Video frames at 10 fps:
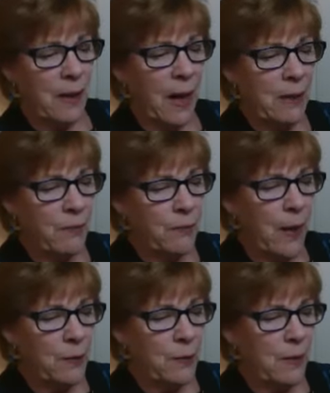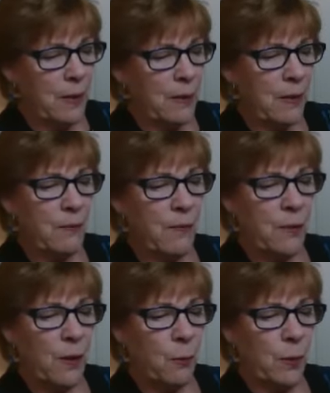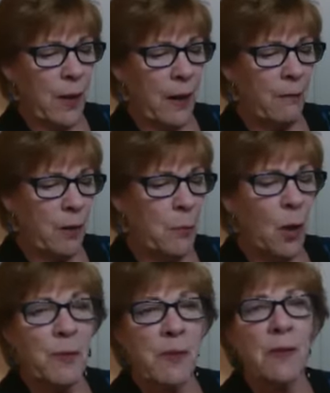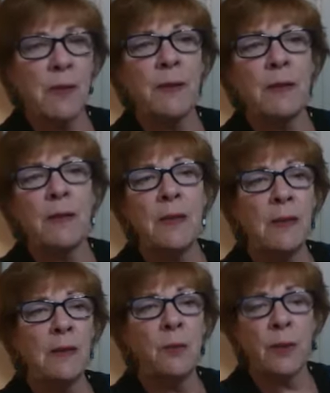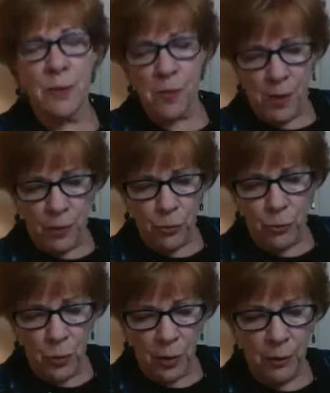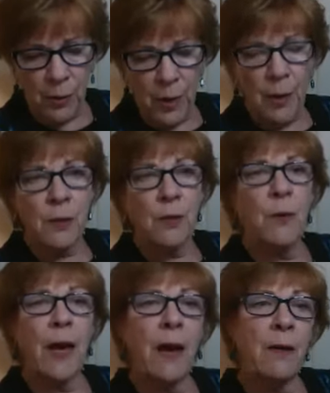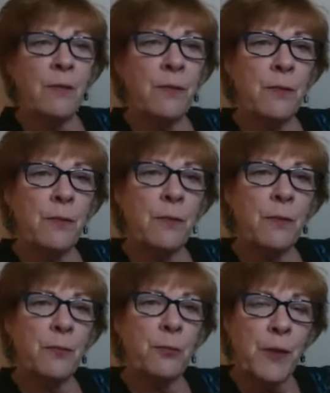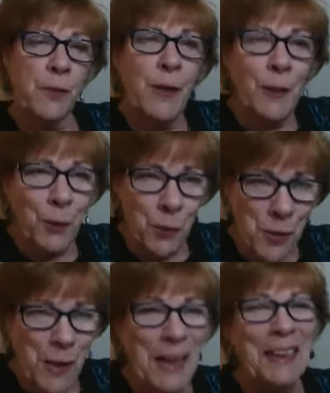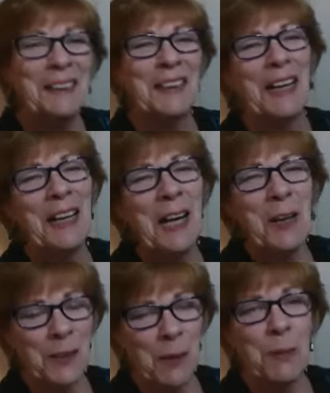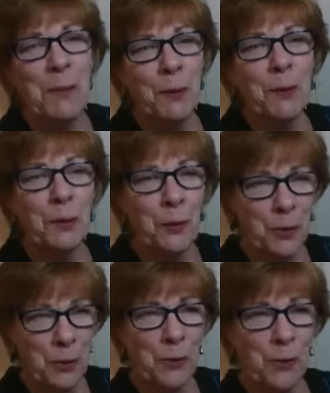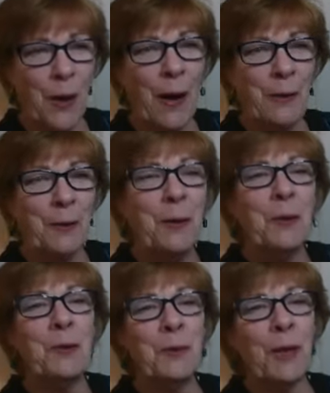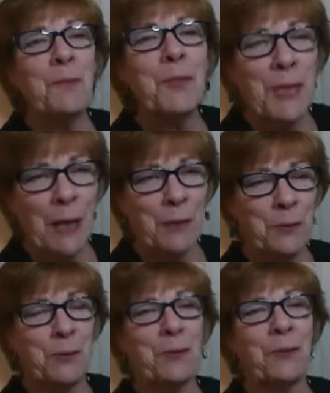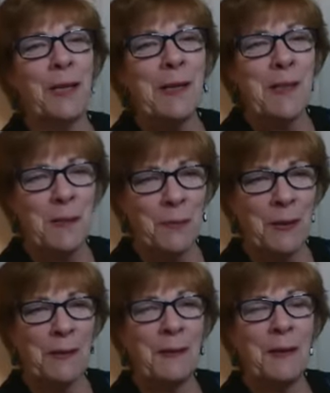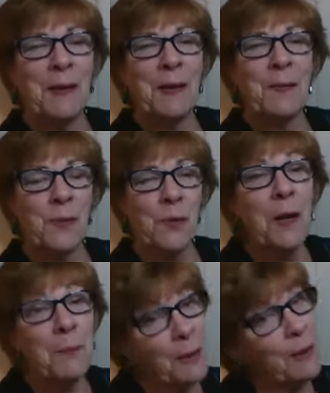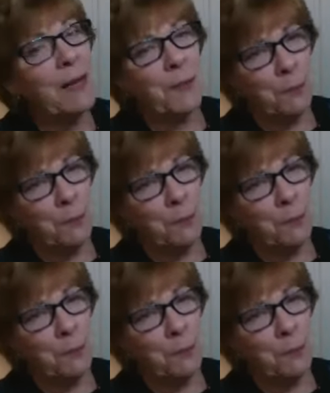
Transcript: I have found that even though we have our moments, any organization where you have free thinkers, like people who are a new thought, who come together to create something, there's going to be a lot of